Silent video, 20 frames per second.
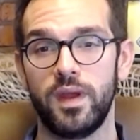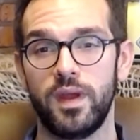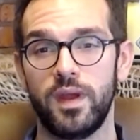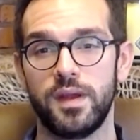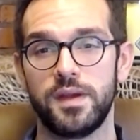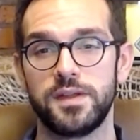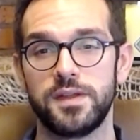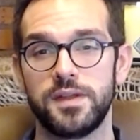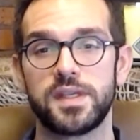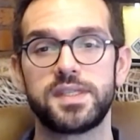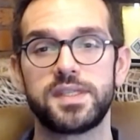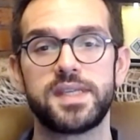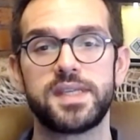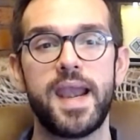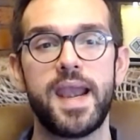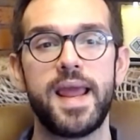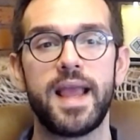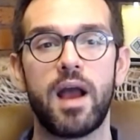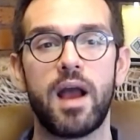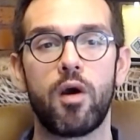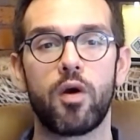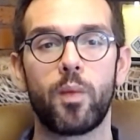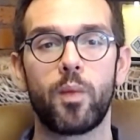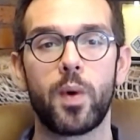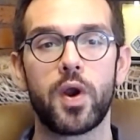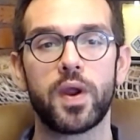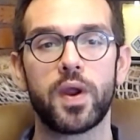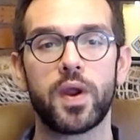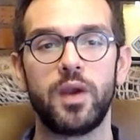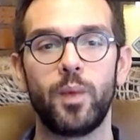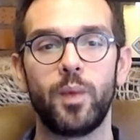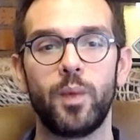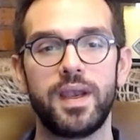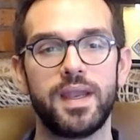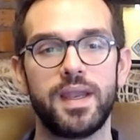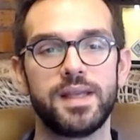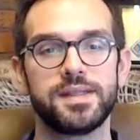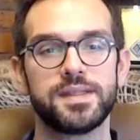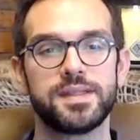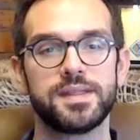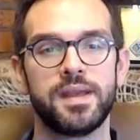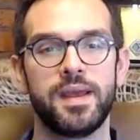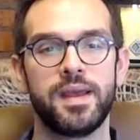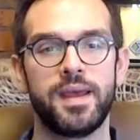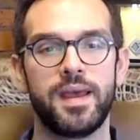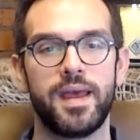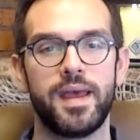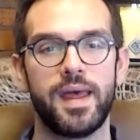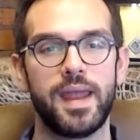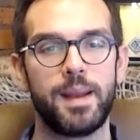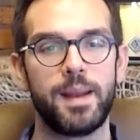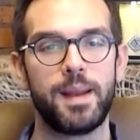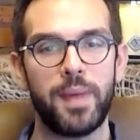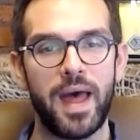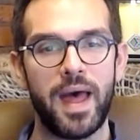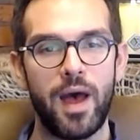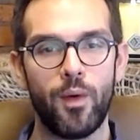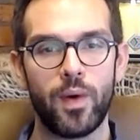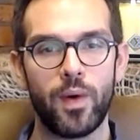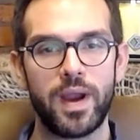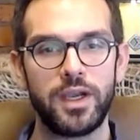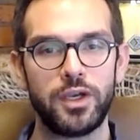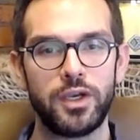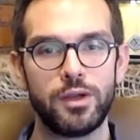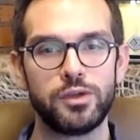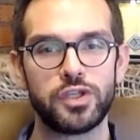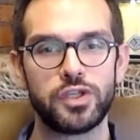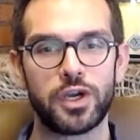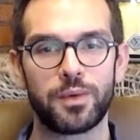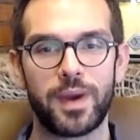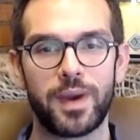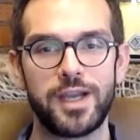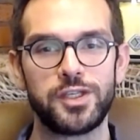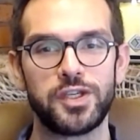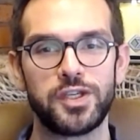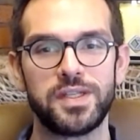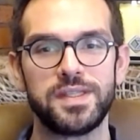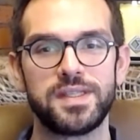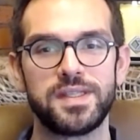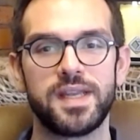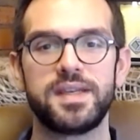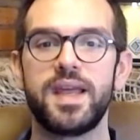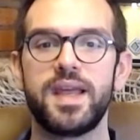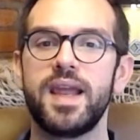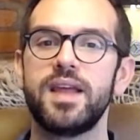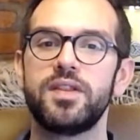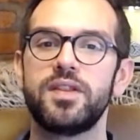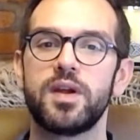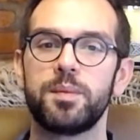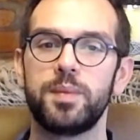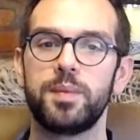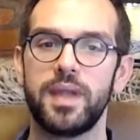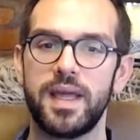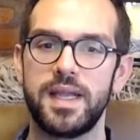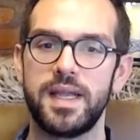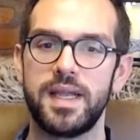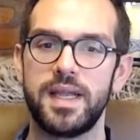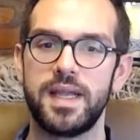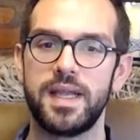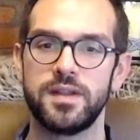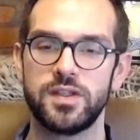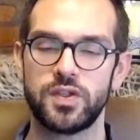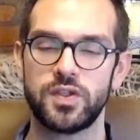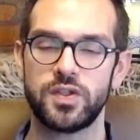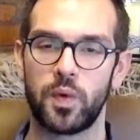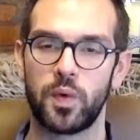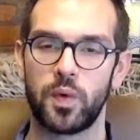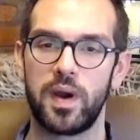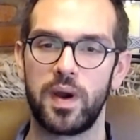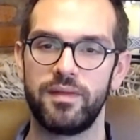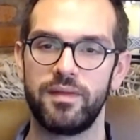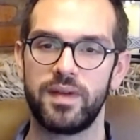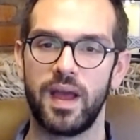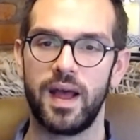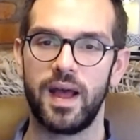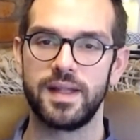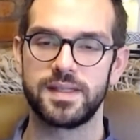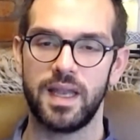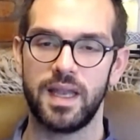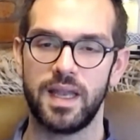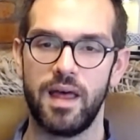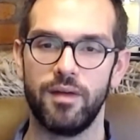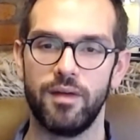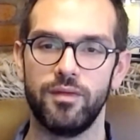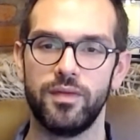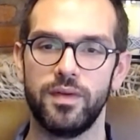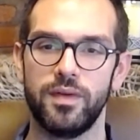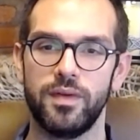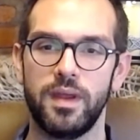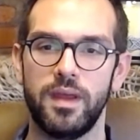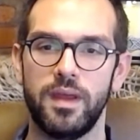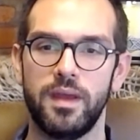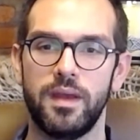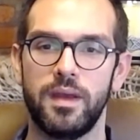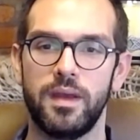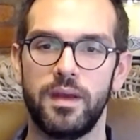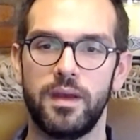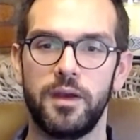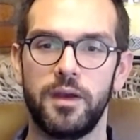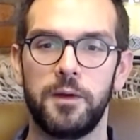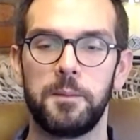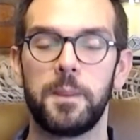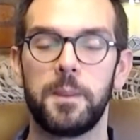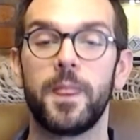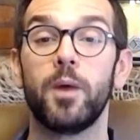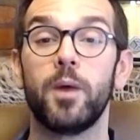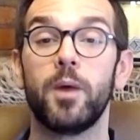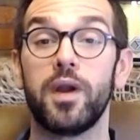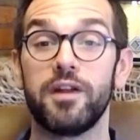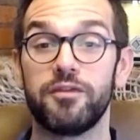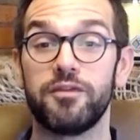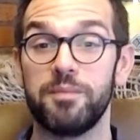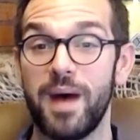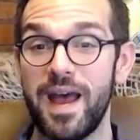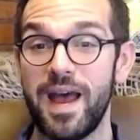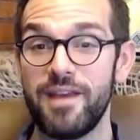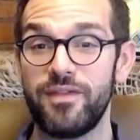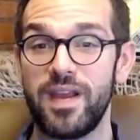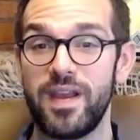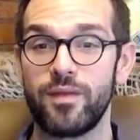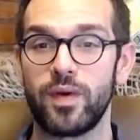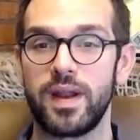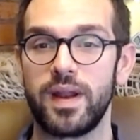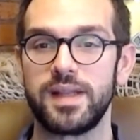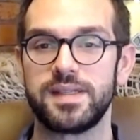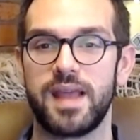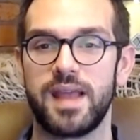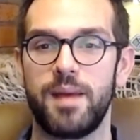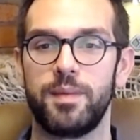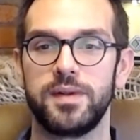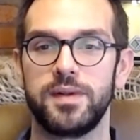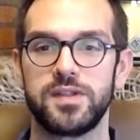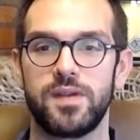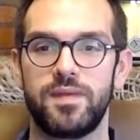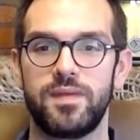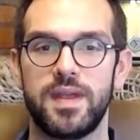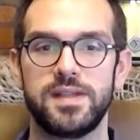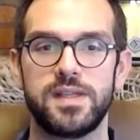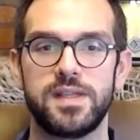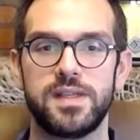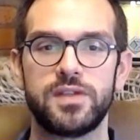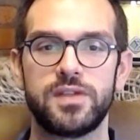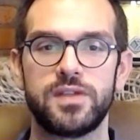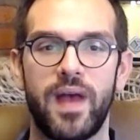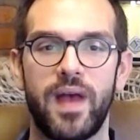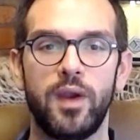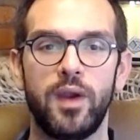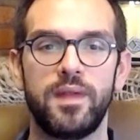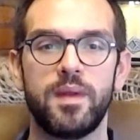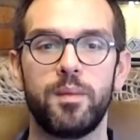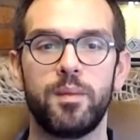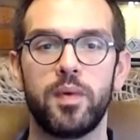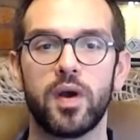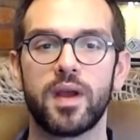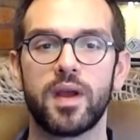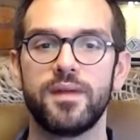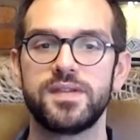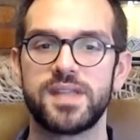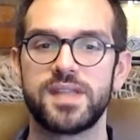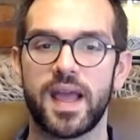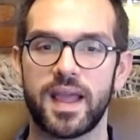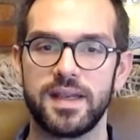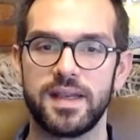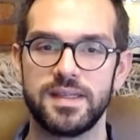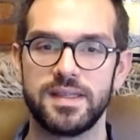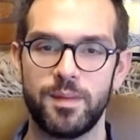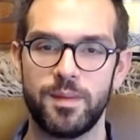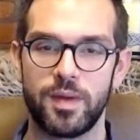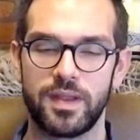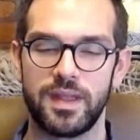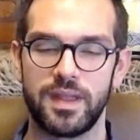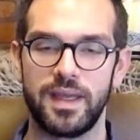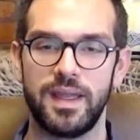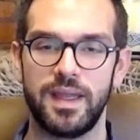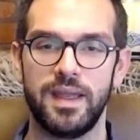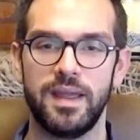sustaining our work and witness, and empowering new generations to take their place in the story of God's love. One of my favorite examples of this is found in the book of 2 Timothy.